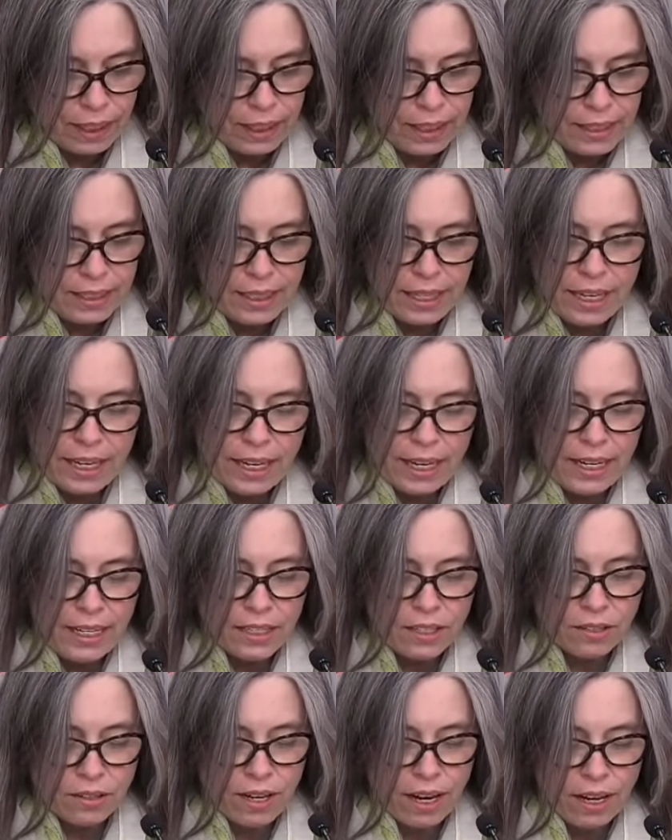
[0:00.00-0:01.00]
This is in the
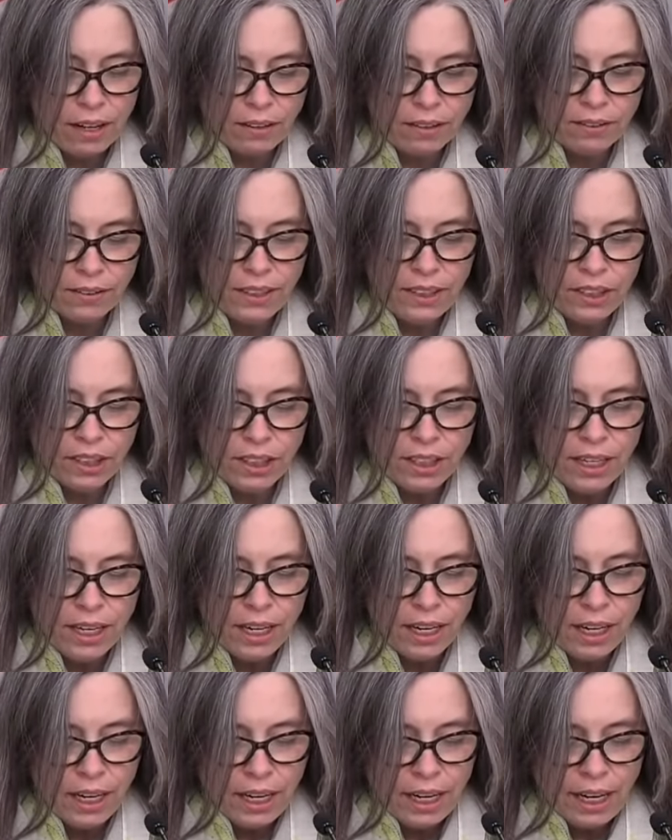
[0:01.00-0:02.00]
Eastern Health Region,
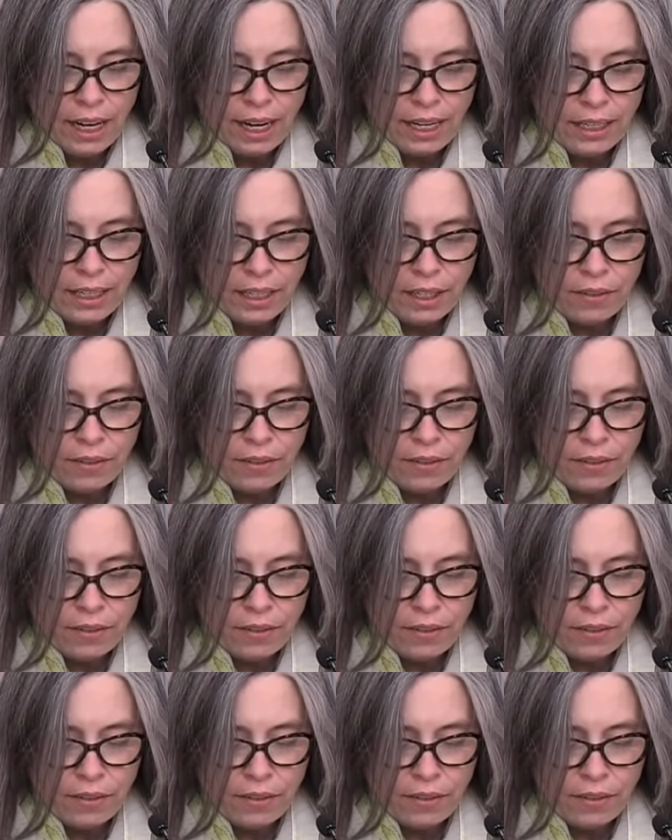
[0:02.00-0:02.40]
and